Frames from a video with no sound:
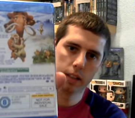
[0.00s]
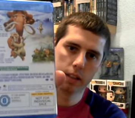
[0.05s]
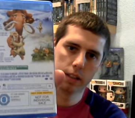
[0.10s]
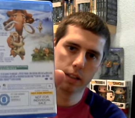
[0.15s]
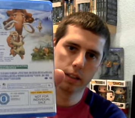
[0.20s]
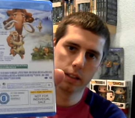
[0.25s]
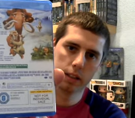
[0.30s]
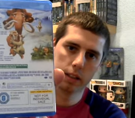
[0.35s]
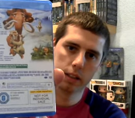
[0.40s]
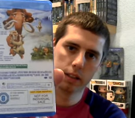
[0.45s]

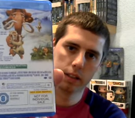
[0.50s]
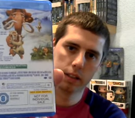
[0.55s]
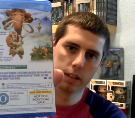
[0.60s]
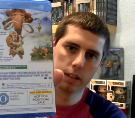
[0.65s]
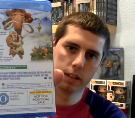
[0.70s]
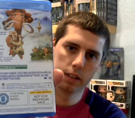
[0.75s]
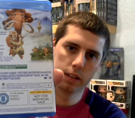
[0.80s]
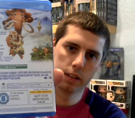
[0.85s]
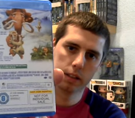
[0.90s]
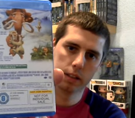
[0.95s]

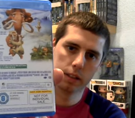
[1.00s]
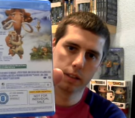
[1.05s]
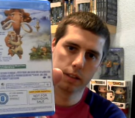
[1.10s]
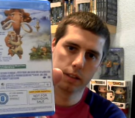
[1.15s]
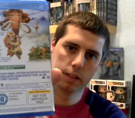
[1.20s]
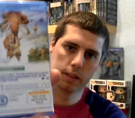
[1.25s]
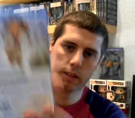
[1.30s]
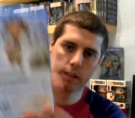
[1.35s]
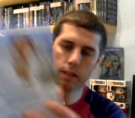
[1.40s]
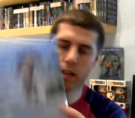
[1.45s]

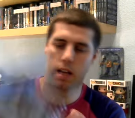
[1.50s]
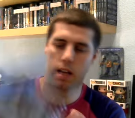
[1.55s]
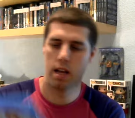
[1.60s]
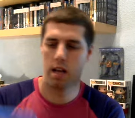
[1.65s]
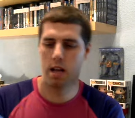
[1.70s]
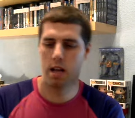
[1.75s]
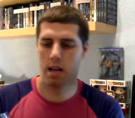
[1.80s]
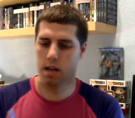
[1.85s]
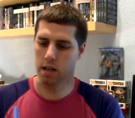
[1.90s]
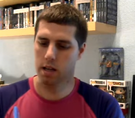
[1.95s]

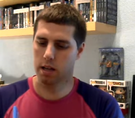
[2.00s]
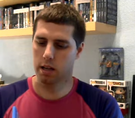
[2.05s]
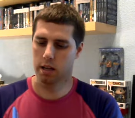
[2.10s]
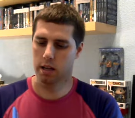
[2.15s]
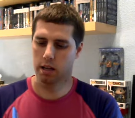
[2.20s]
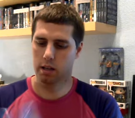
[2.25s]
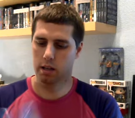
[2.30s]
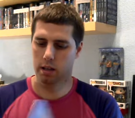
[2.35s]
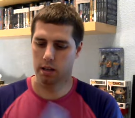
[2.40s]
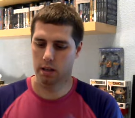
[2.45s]

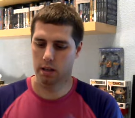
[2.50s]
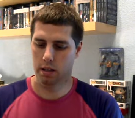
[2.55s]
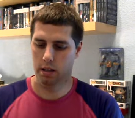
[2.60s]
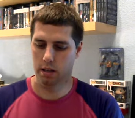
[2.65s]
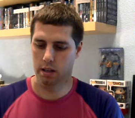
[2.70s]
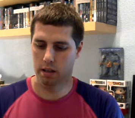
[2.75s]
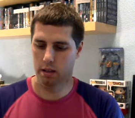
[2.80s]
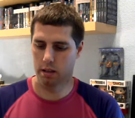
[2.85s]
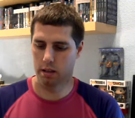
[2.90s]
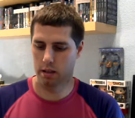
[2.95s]

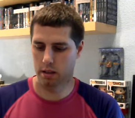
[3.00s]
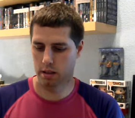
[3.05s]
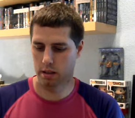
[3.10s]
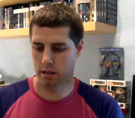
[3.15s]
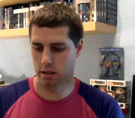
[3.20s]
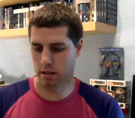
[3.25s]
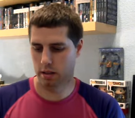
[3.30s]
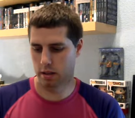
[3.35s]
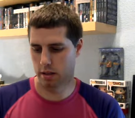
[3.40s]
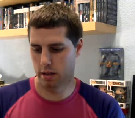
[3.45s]
(silence)